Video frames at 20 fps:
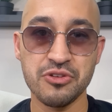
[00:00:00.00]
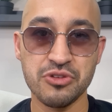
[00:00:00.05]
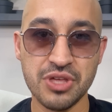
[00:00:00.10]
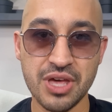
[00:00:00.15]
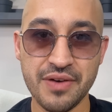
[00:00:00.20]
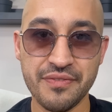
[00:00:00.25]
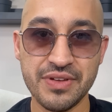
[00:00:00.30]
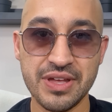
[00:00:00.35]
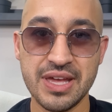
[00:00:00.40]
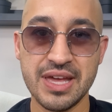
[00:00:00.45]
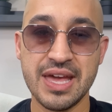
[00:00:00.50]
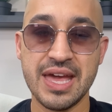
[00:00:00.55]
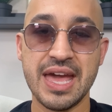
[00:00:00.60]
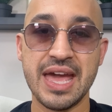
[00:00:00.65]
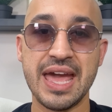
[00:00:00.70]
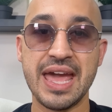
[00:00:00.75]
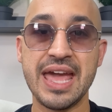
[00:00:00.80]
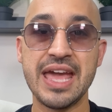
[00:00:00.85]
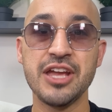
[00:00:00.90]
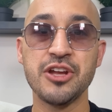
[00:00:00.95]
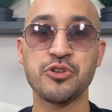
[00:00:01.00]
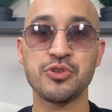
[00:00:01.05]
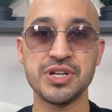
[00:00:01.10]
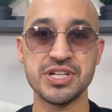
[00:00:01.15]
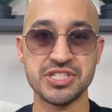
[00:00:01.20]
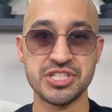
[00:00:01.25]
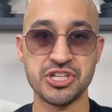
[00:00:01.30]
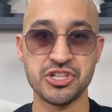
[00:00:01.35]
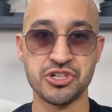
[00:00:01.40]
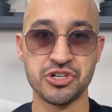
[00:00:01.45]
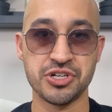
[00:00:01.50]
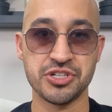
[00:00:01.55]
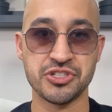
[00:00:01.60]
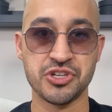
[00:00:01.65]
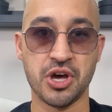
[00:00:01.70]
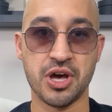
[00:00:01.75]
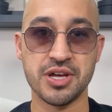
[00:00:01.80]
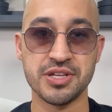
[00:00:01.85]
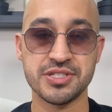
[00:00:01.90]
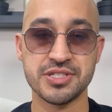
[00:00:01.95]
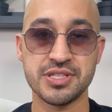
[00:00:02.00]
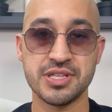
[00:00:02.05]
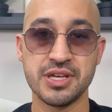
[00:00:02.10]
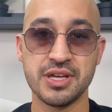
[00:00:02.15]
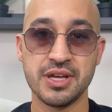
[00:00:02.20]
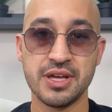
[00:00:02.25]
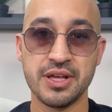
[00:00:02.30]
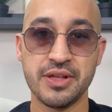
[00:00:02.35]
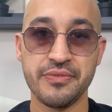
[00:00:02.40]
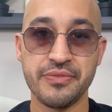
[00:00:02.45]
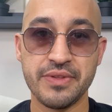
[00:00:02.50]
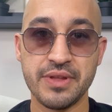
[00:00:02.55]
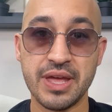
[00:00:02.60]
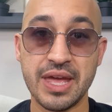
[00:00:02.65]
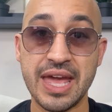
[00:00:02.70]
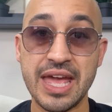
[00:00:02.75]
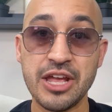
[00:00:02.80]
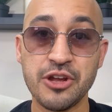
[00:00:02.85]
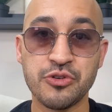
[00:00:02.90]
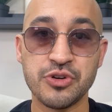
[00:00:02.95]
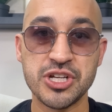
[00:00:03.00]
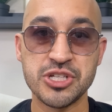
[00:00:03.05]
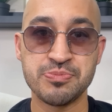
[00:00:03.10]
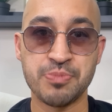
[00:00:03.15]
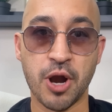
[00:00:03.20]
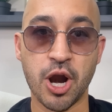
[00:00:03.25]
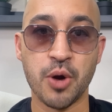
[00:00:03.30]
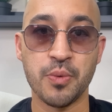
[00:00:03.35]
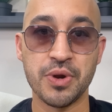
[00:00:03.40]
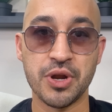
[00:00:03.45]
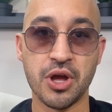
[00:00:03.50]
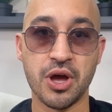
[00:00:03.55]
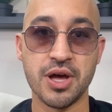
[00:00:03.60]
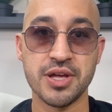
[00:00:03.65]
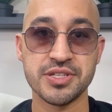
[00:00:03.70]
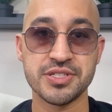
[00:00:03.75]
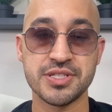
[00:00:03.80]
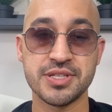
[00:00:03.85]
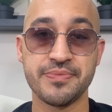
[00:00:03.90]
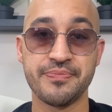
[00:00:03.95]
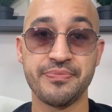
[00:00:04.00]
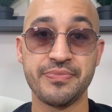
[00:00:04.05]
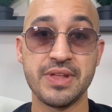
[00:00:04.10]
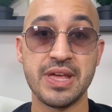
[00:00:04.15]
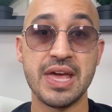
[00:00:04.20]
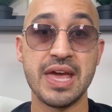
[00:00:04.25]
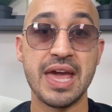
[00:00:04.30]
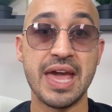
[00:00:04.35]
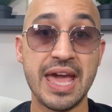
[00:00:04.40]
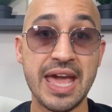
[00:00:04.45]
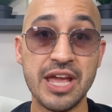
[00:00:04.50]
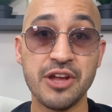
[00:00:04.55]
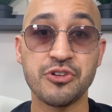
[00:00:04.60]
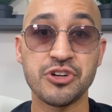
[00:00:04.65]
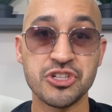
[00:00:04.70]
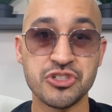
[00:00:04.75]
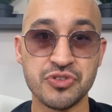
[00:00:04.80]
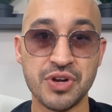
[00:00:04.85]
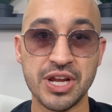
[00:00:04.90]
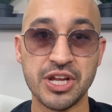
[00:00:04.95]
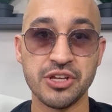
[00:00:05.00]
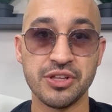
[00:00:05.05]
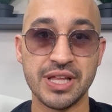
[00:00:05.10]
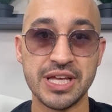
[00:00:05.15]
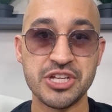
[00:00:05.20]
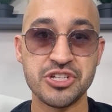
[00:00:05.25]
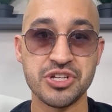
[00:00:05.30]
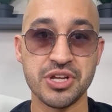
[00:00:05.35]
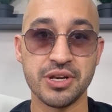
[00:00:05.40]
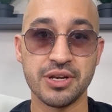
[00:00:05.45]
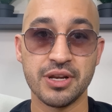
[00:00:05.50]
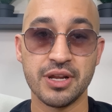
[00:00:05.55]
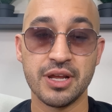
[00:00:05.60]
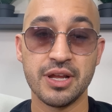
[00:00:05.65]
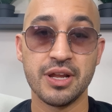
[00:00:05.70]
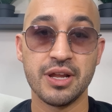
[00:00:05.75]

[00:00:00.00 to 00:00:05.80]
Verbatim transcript: you have increased insurance costs, increased borrowing costs, increased regulation.